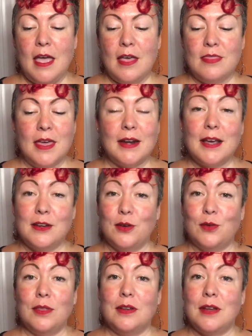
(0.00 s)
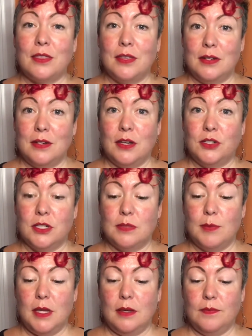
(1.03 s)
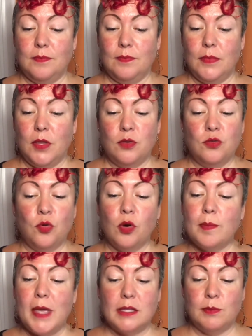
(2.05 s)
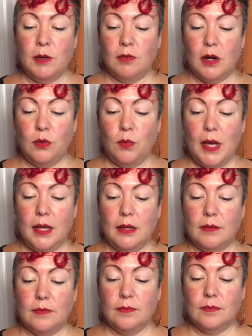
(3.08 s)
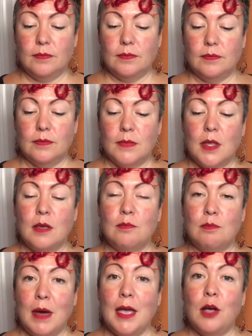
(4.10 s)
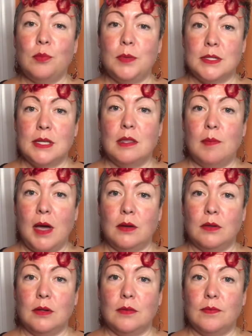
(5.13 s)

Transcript: Then I know that nothing touches me, nor makes me run away. My help is in the mountain